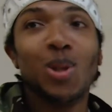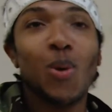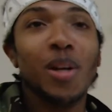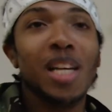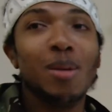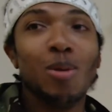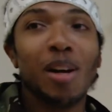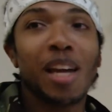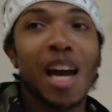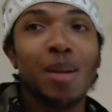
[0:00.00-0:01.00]
Doing
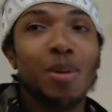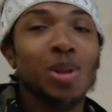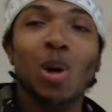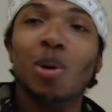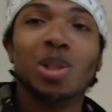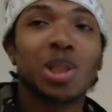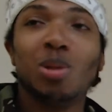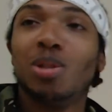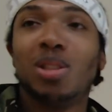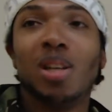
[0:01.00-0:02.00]
Hebrew Academy. No
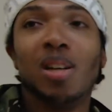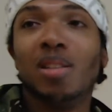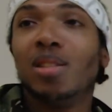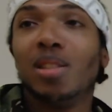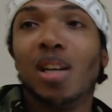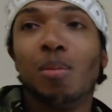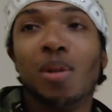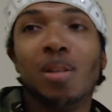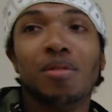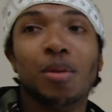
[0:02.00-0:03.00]
excuses, though. You know what I
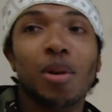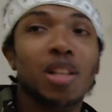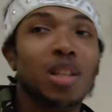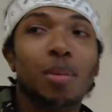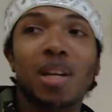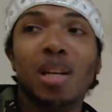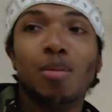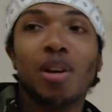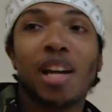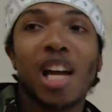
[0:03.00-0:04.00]
mean? If you wanted to be
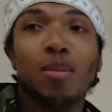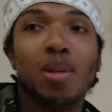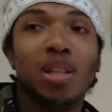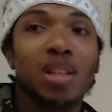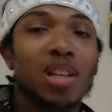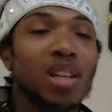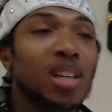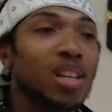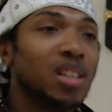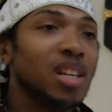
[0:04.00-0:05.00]
Hebrew Academy,
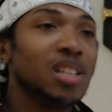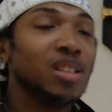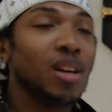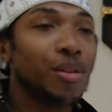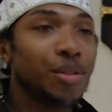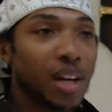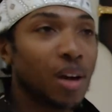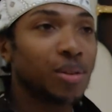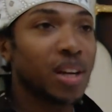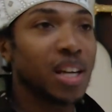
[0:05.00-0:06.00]
there's nothing
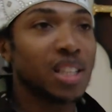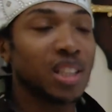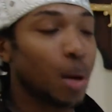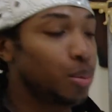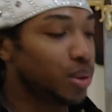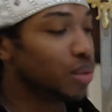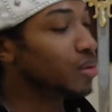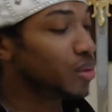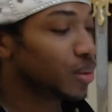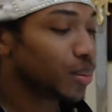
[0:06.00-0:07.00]
out there that's stopping
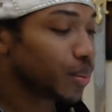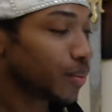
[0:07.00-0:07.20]
you.